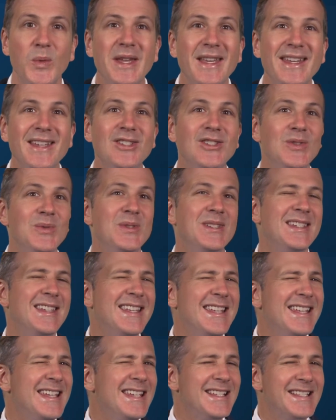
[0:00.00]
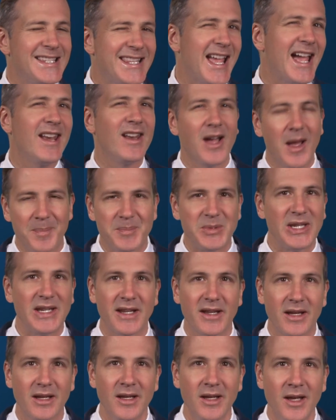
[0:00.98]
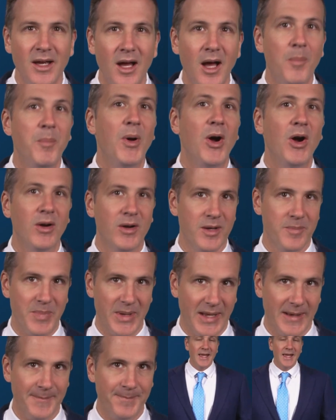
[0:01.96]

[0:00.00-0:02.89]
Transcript: We need to tease that uptick apart a bit.